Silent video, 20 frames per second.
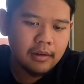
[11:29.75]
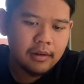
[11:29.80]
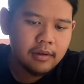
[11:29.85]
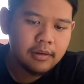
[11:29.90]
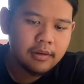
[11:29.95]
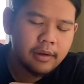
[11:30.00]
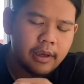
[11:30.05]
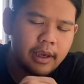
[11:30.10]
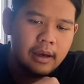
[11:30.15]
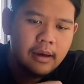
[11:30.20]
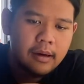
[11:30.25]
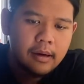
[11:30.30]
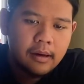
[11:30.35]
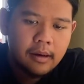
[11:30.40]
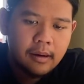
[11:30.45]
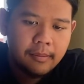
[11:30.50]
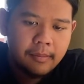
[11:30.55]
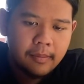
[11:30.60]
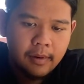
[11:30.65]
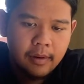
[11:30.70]
So
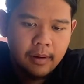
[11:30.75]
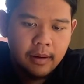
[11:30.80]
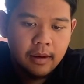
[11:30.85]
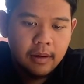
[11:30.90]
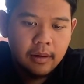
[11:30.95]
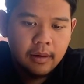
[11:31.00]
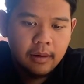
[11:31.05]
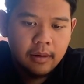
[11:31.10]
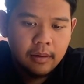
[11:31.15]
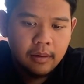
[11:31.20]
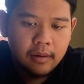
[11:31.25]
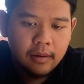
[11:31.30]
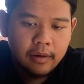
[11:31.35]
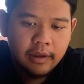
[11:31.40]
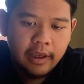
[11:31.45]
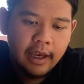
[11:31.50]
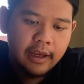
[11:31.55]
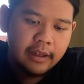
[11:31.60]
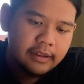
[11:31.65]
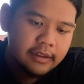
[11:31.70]
yeah,
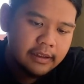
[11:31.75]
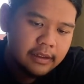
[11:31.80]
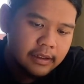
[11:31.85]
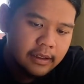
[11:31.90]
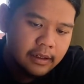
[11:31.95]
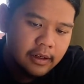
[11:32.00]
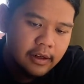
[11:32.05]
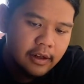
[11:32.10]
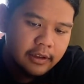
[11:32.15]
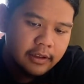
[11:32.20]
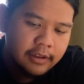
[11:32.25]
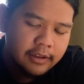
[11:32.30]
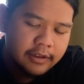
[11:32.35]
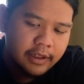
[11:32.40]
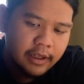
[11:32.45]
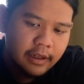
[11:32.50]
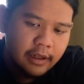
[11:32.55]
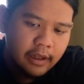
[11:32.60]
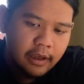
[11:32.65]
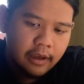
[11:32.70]
yes, the doctor
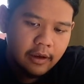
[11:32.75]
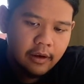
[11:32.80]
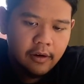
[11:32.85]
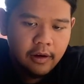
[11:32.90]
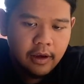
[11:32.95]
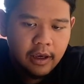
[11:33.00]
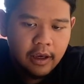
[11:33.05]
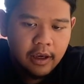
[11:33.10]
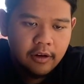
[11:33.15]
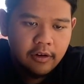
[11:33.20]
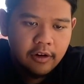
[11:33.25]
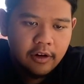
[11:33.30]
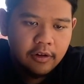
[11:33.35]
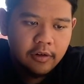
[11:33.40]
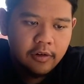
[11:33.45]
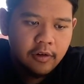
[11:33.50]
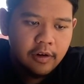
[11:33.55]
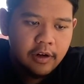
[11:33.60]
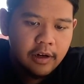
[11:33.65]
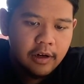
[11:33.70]
said like, okay, you need to
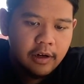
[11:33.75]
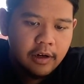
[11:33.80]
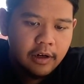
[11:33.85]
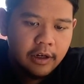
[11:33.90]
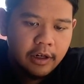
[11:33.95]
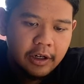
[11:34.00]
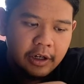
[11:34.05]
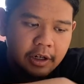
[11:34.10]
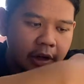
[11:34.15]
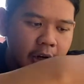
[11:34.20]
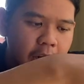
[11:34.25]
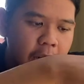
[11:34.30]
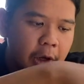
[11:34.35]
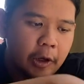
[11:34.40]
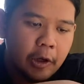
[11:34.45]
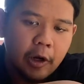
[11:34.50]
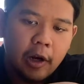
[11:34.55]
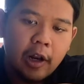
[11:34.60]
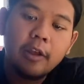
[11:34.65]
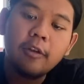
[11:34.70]
go here.
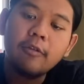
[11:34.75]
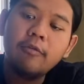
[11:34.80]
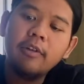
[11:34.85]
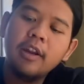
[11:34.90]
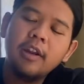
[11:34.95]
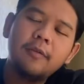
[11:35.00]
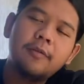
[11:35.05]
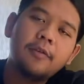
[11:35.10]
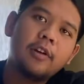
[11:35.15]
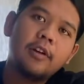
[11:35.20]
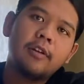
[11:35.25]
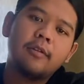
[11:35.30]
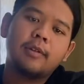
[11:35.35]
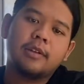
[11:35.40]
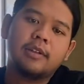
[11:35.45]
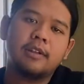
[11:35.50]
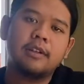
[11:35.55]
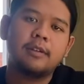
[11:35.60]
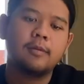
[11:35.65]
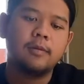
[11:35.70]
You're like, really, for
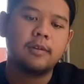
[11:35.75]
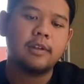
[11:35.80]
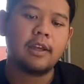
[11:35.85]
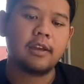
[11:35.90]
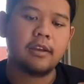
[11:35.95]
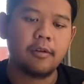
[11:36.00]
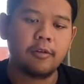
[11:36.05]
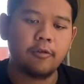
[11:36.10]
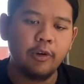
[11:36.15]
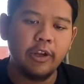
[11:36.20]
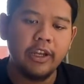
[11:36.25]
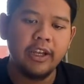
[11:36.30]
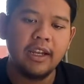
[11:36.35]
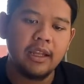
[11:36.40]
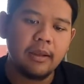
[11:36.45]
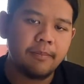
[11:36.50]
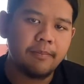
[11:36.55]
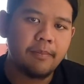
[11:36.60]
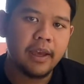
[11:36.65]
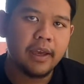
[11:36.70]
real? This was like a
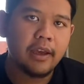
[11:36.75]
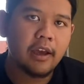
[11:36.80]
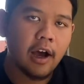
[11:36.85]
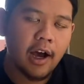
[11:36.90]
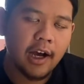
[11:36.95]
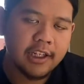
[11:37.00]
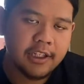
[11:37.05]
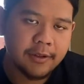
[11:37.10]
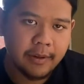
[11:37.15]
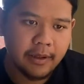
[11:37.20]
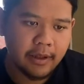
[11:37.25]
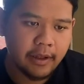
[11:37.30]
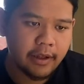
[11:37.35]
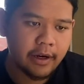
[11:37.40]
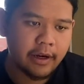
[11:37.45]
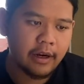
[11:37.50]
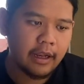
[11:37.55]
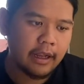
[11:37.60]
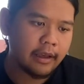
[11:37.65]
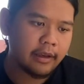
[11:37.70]
really big hospital
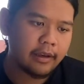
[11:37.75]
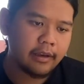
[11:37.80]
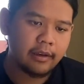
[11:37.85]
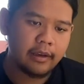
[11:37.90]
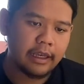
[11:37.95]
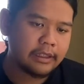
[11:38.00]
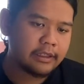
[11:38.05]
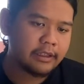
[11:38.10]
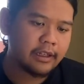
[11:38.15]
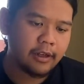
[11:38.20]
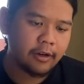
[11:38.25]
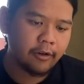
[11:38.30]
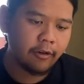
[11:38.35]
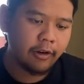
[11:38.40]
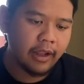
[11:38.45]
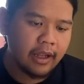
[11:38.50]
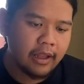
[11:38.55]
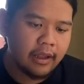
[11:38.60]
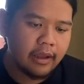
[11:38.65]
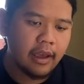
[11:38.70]
there, like actually a
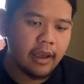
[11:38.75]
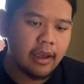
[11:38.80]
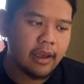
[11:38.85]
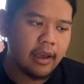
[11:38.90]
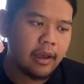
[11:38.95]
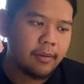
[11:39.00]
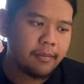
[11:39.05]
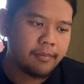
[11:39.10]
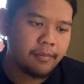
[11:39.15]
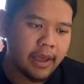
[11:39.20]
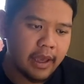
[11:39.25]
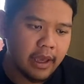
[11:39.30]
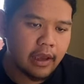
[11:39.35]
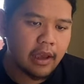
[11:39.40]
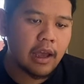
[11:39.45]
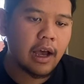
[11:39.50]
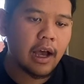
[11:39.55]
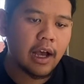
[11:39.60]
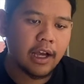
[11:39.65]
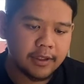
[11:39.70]
really big
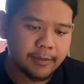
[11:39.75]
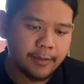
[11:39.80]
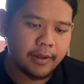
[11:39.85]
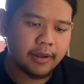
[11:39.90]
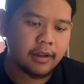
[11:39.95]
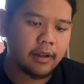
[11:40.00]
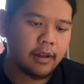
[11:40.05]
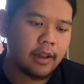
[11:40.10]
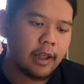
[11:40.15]
hospital.